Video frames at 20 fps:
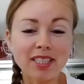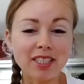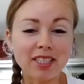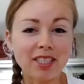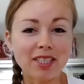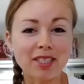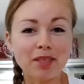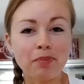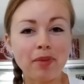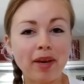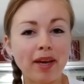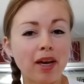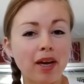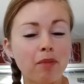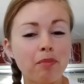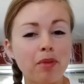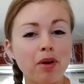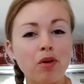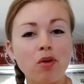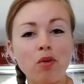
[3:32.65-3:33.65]
just pick
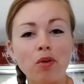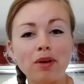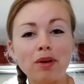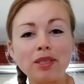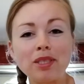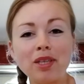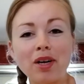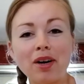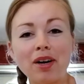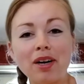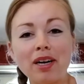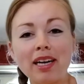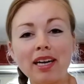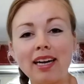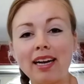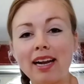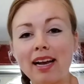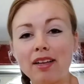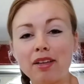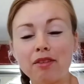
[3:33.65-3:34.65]
up a corn dog and
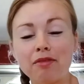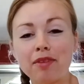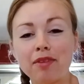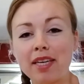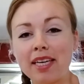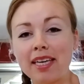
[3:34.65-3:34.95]
an elephant